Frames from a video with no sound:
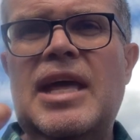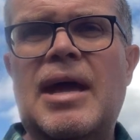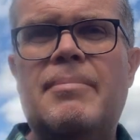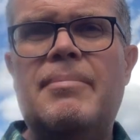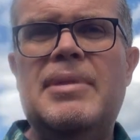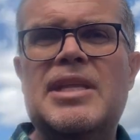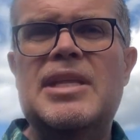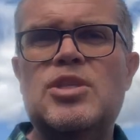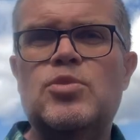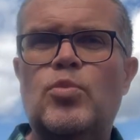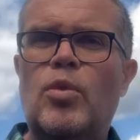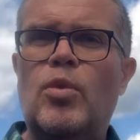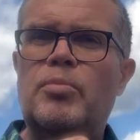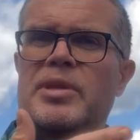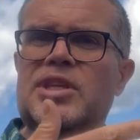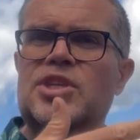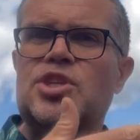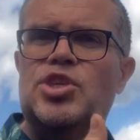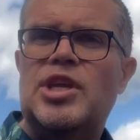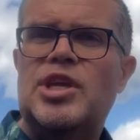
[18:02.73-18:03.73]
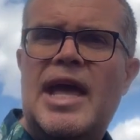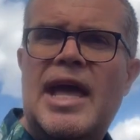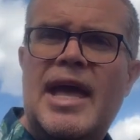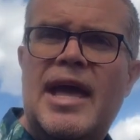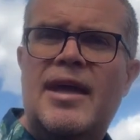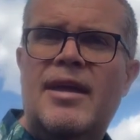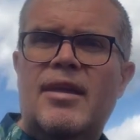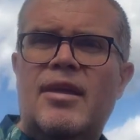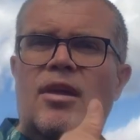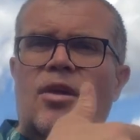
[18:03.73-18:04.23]
that means what we share,
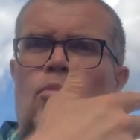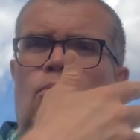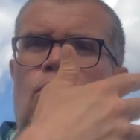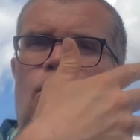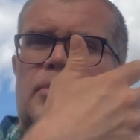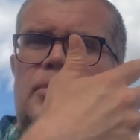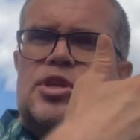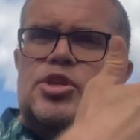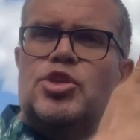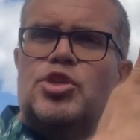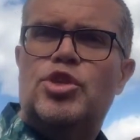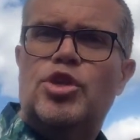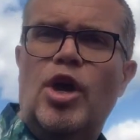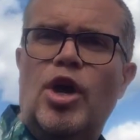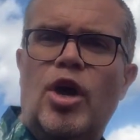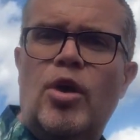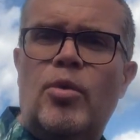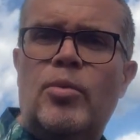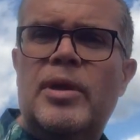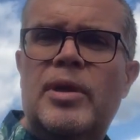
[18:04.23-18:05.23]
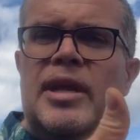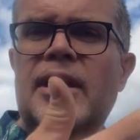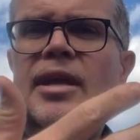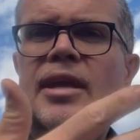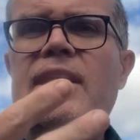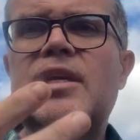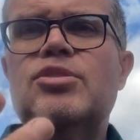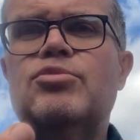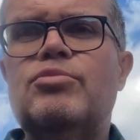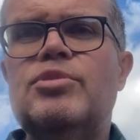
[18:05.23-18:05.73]
what we show
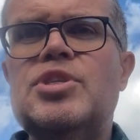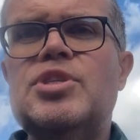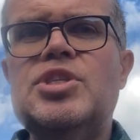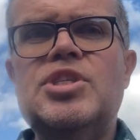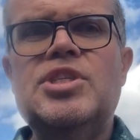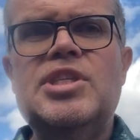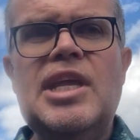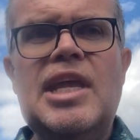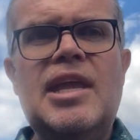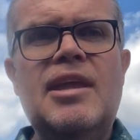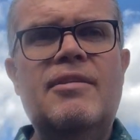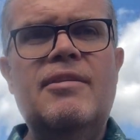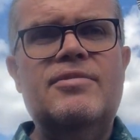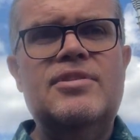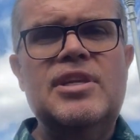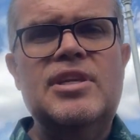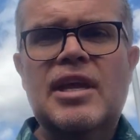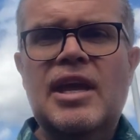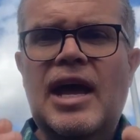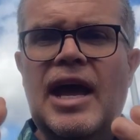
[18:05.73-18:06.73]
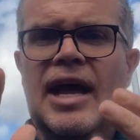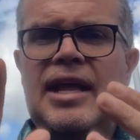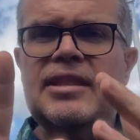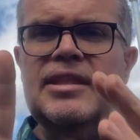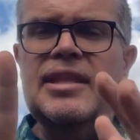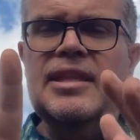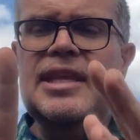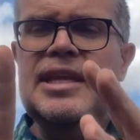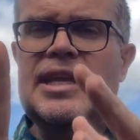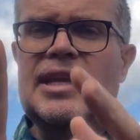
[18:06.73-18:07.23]
is received and
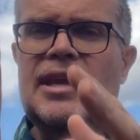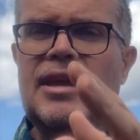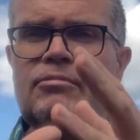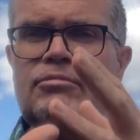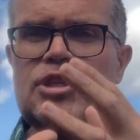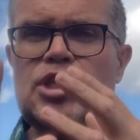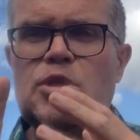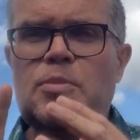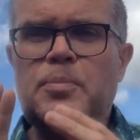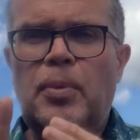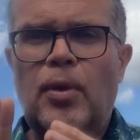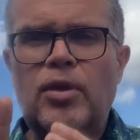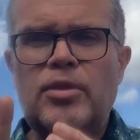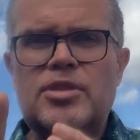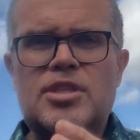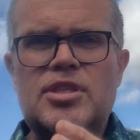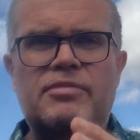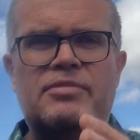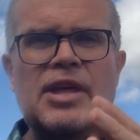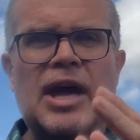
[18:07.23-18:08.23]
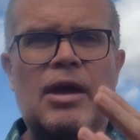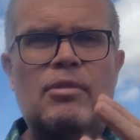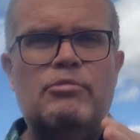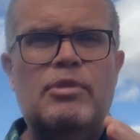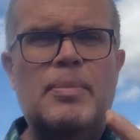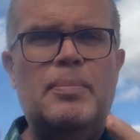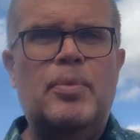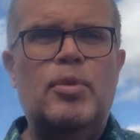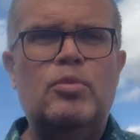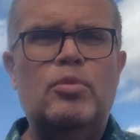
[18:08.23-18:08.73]
the response of that
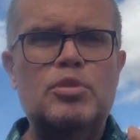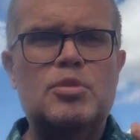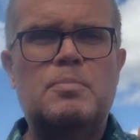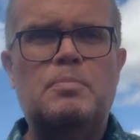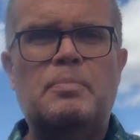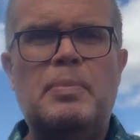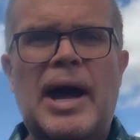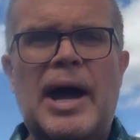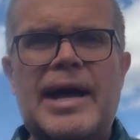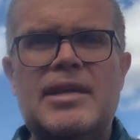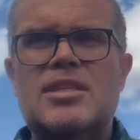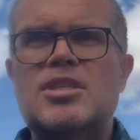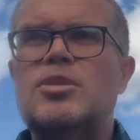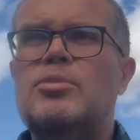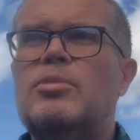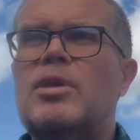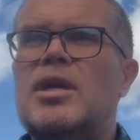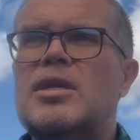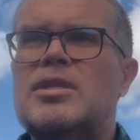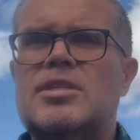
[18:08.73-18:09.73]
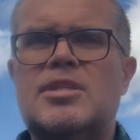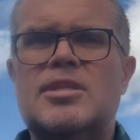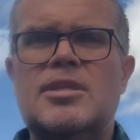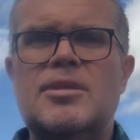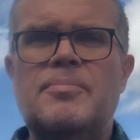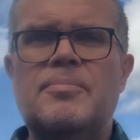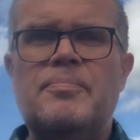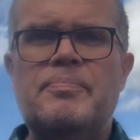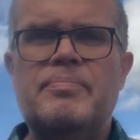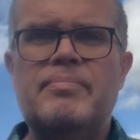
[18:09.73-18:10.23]
ripples back to us.
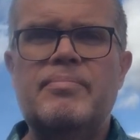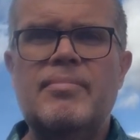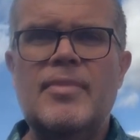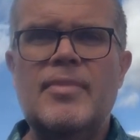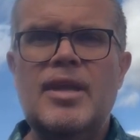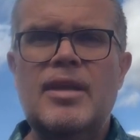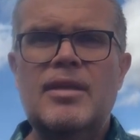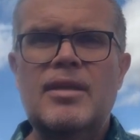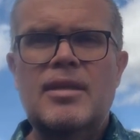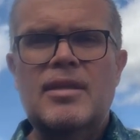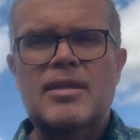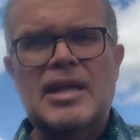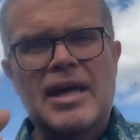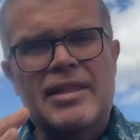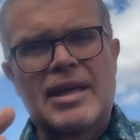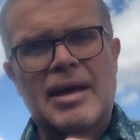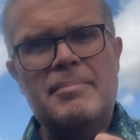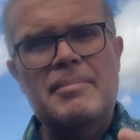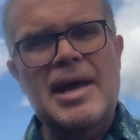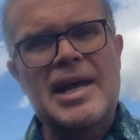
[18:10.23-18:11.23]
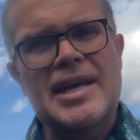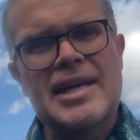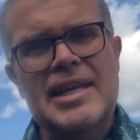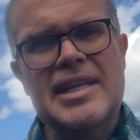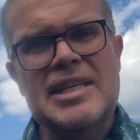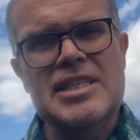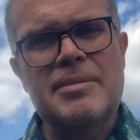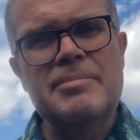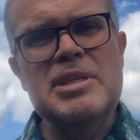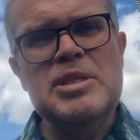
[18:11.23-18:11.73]
Now, that
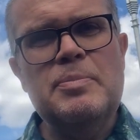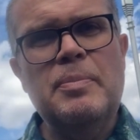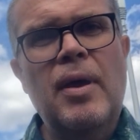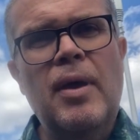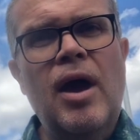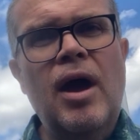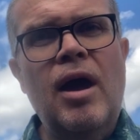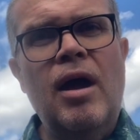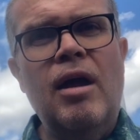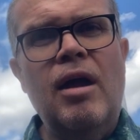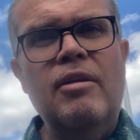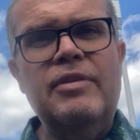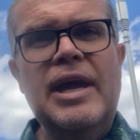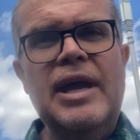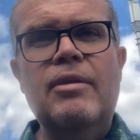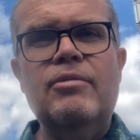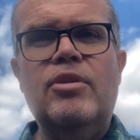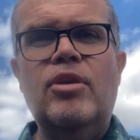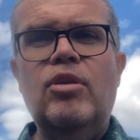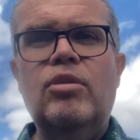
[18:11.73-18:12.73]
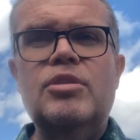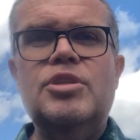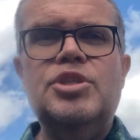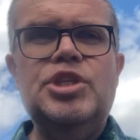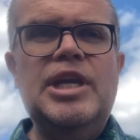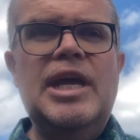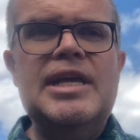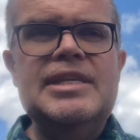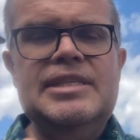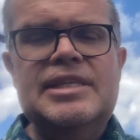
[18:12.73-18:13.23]
mechanism is part of how God
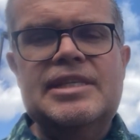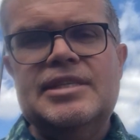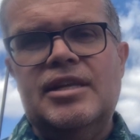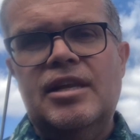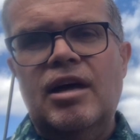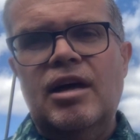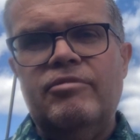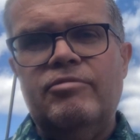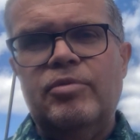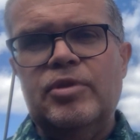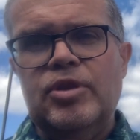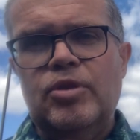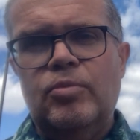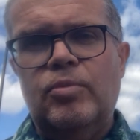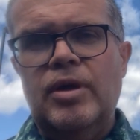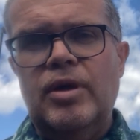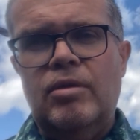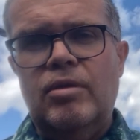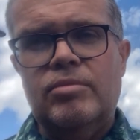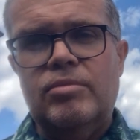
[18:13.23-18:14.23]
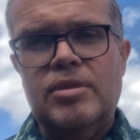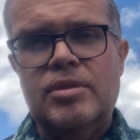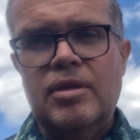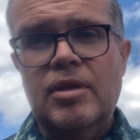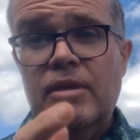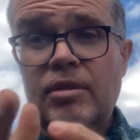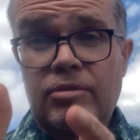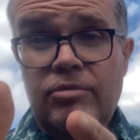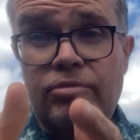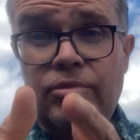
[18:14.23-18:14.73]
shares his love with the world
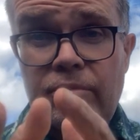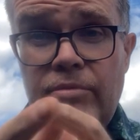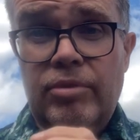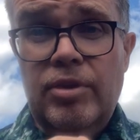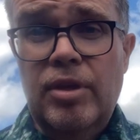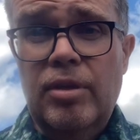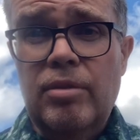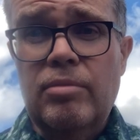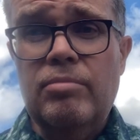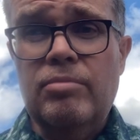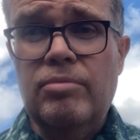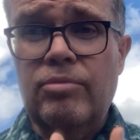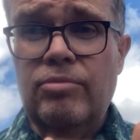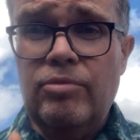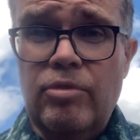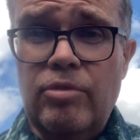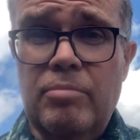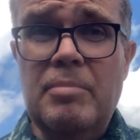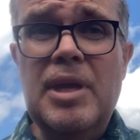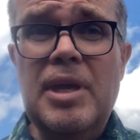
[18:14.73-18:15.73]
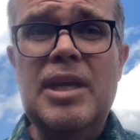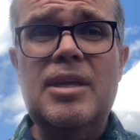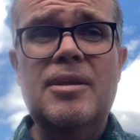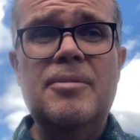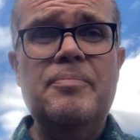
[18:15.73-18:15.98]
through you, through me.